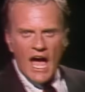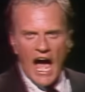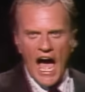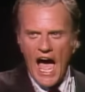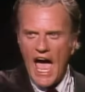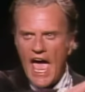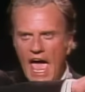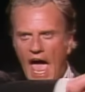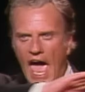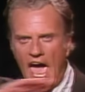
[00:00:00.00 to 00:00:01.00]

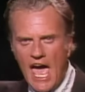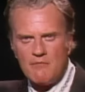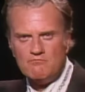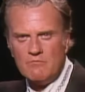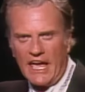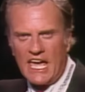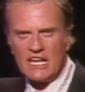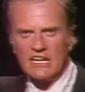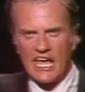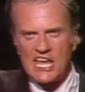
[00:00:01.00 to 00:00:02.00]
I am
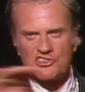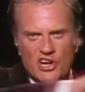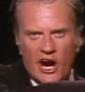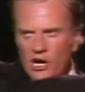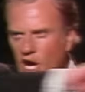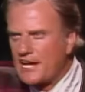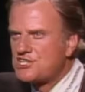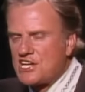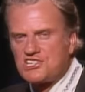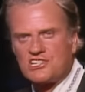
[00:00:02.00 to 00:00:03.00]
in eternal
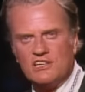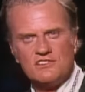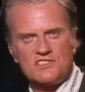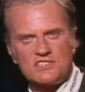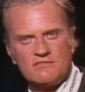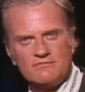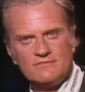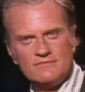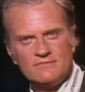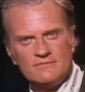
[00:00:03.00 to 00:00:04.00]
existence."
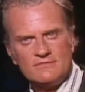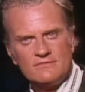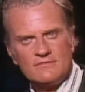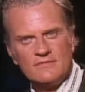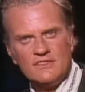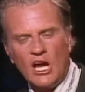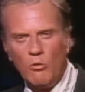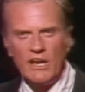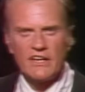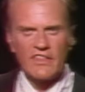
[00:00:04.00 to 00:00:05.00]
No
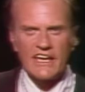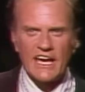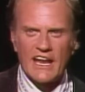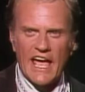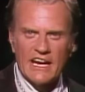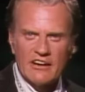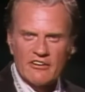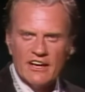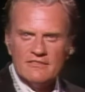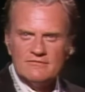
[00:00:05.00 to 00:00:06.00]
wonder they got angry.